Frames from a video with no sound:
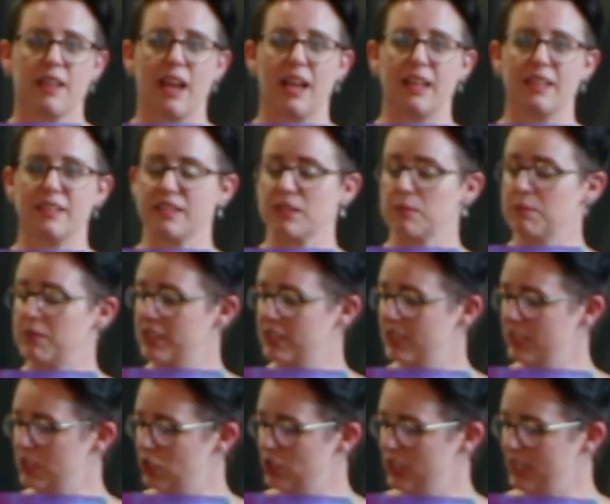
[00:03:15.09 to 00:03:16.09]
and some
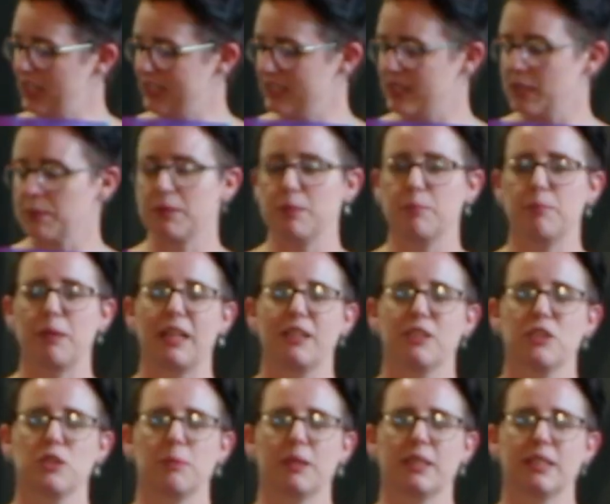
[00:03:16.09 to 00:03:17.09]
stitching and some
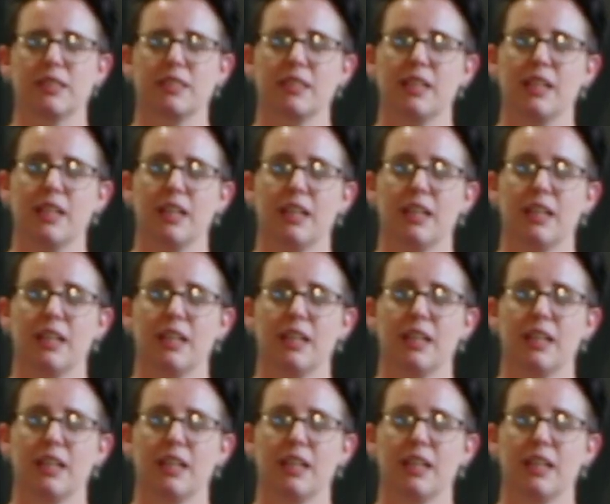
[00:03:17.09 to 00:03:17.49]
embellishment.